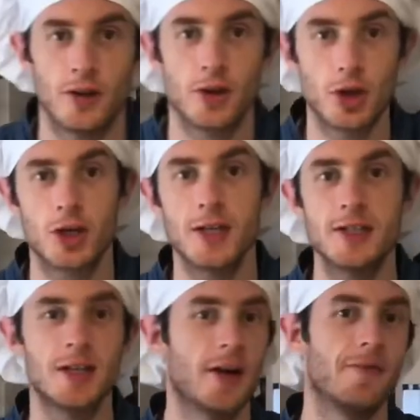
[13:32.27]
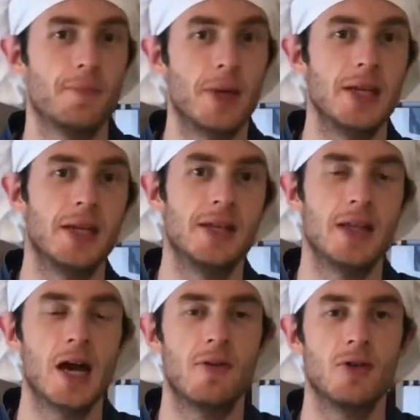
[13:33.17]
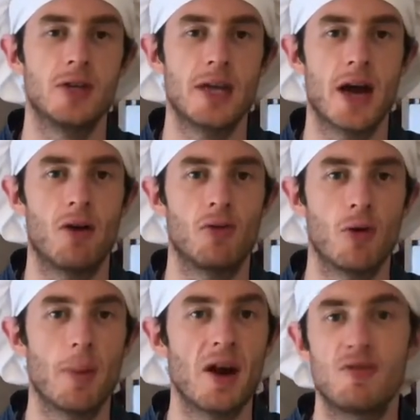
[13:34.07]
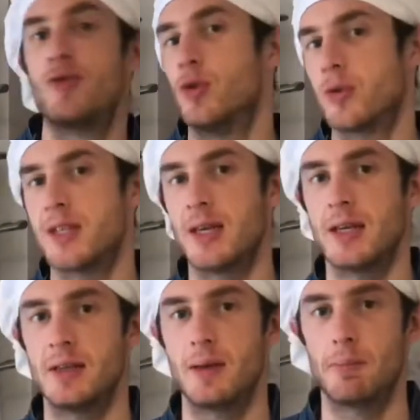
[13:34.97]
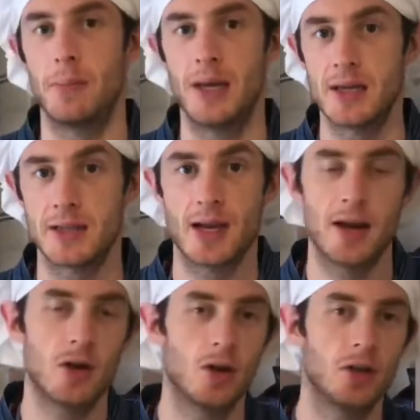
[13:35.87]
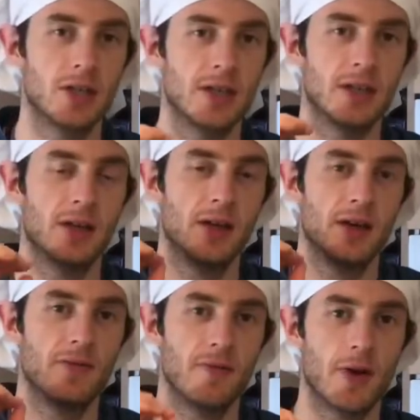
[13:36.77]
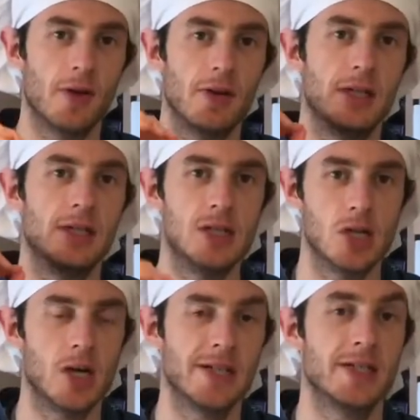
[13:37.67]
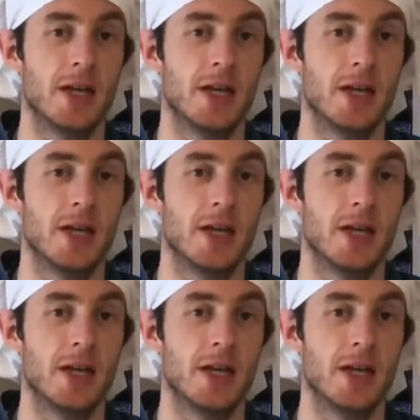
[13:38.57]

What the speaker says: cookies have been in the oven now for about 14 minutes and are looking very nice.